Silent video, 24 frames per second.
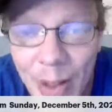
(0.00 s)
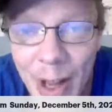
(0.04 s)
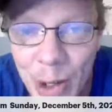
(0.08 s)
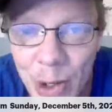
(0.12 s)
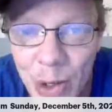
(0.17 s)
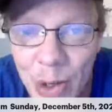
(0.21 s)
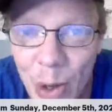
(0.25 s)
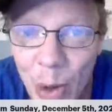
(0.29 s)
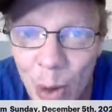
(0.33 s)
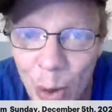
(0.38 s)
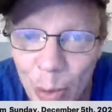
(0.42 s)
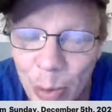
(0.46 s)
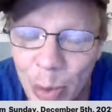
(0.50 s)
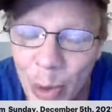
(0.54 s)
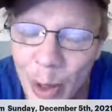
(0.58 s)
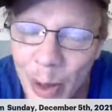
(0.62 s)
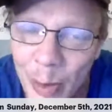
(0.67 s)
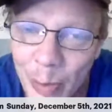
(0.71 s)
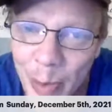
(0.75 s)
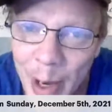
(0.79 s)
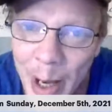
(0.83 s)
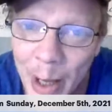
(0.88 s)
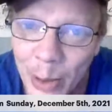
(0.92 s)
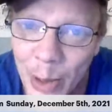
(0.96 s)
That's the whole point
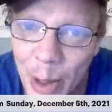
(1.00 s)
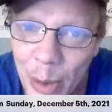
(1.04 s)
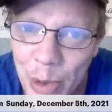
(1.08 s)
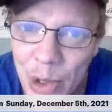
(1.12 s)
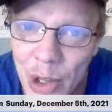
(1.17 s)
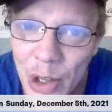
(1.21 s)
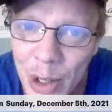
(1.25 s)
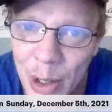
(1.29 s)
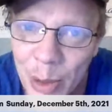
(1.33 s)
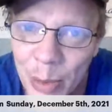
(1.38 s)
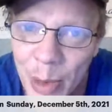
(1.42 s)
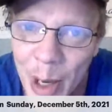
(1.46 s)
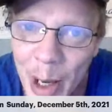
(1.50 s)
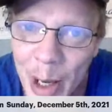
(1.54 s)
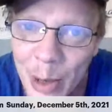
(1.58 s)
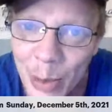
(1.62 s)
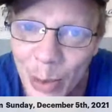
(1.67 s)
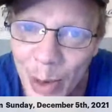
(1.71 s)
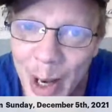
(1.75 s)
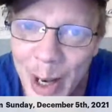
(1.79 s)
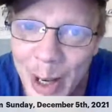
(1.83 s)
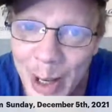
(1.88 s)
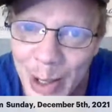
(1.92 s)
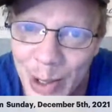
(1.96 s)
of bankruptcy in many
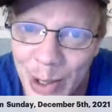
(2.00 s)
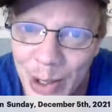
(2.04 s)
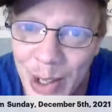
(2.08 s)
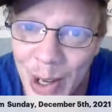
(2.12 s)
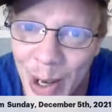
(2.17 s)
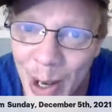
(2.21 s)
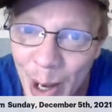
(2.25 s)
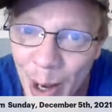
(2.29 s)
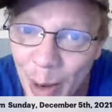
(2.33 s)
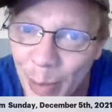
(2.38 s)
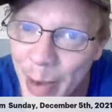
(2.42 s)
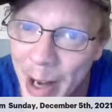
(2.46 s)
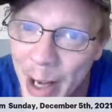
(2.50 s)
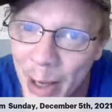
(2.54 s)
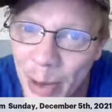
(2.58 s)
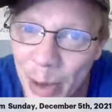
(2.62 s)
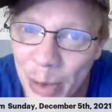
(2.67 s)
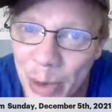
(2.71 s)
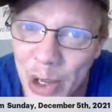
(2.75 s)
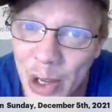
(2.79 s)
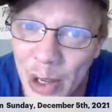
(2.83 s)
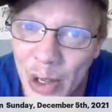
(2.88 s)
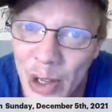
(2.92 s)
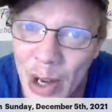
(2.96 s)
ways.
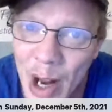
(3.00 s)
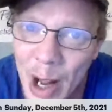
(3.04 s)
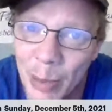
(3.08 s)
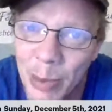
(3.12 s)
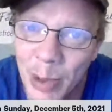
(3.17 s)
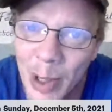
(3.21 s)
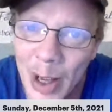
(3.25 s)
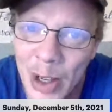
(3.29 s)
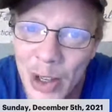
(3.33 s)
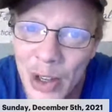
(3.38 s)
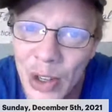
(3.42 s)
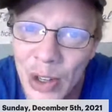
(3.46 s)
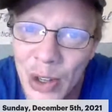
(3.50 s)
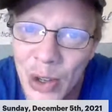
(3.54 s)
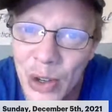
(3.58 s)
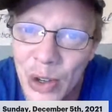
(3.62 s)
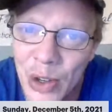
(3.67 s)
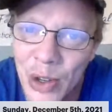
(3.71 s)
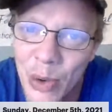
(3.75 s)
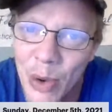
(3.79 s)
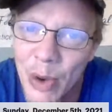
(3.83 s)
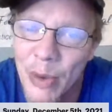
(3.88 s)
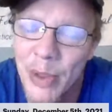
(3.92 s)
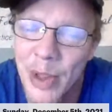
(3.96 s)
Bankruptcy is not pleasant. You should
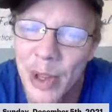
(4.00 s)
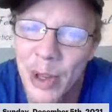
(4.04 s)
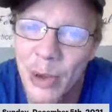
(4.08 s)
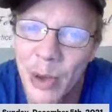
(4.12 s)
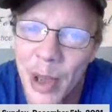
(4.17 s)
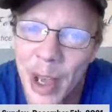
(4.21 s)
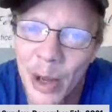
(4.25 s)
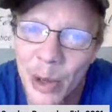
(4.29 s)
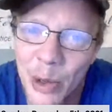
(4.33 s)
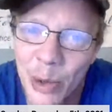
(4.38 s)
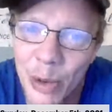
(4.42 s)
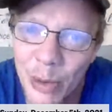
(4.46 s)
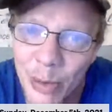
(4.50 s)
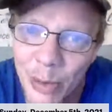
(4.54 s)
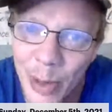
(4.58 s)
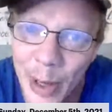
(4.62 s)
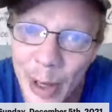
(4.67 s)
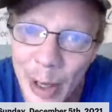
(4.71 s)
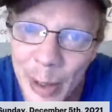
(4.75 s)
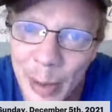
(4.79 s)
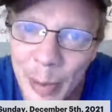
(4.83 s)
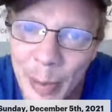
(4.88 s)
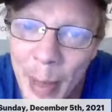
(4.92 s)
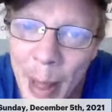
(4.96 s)
do everything you can to
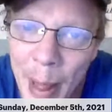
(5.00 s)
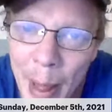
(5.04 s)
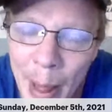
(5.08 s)
avoid it.